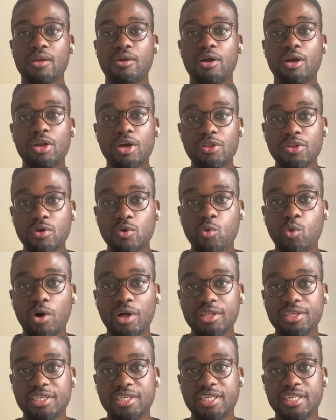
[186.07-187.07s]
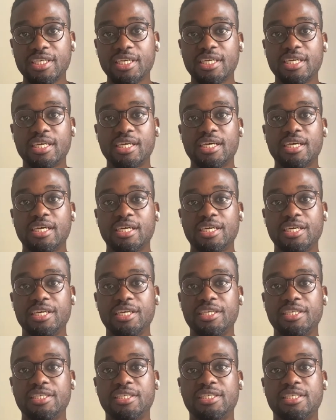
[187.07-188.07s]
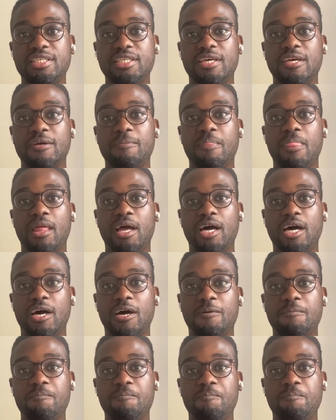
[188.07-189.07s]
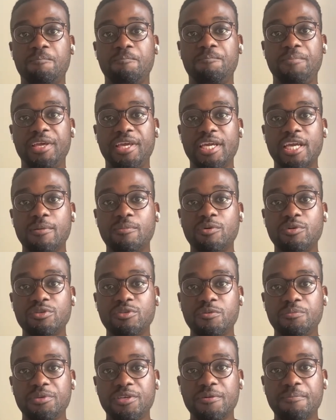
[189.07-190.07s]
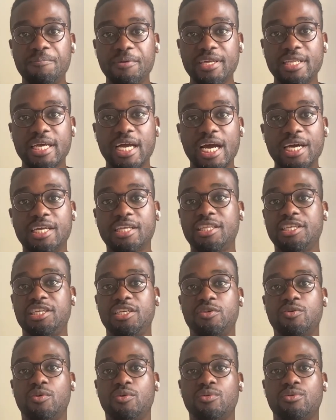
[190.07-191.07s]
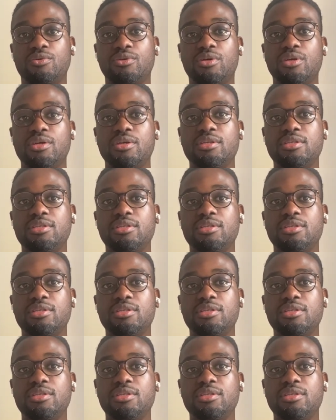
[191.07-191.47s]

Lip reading: Another quality is being able to be a bit analytical.